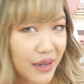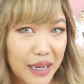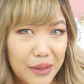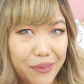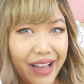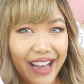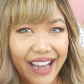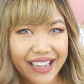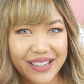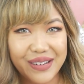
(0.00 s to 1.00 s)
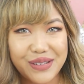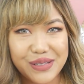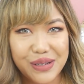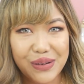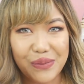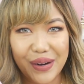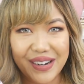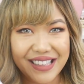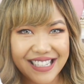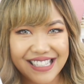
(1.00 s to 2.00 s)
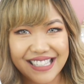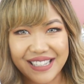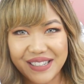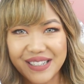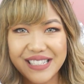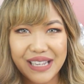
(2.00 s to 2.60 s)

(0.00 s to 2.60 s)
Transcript: I could also wear these sneakers